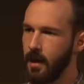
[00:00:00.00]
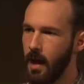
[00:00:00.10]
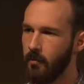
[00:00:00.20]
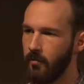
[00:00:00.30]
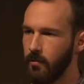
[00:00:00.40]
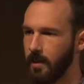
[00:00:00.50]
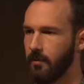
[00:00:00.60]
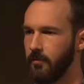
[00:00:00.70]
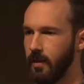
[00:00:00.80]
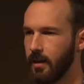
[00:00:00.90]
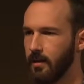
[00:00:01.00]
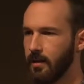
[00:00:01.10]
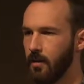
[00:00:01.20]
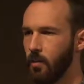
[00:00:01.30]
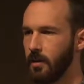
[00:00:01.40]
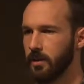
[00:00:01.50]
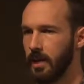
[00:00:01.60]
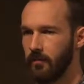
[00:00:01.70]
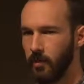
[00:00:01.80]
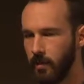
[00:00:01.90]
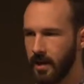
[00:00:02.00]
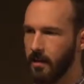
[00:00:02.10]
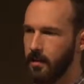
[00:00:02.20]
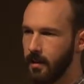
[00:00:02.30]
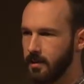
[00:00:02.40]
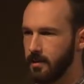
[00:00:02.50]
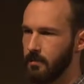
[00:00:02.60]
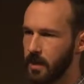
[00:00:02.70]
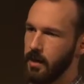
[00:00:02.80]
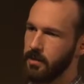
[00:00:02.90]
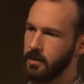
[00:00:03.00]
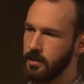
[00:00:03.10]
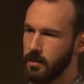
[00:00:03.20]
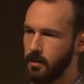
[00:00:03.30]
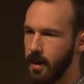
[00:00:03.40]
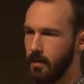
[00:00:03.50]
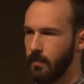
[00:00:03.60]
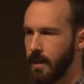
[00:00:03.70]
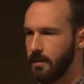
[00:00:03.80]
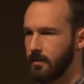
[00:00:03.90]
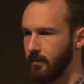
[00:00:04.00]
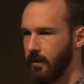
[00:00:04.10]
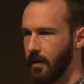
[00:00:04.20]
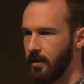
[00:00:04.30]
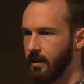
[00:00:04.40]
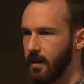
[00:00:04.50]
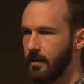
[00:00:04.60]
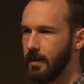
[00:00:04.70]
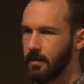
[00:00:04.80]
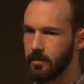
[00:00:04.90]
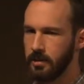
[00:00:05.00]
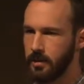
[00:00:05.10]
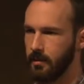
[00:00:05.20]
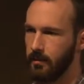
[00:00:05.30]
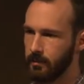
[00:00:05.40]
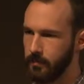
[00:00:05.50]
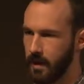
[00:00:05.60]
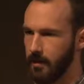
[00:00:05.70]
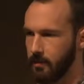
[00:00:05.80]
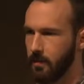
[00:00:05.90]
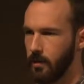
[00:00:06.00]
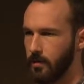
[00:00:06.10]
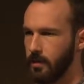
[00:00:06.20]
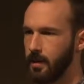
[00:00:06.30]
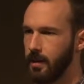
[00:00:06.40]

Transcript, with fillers: um, from the config, which if you're making custom changes to that paste config, then you're still kind of screwed.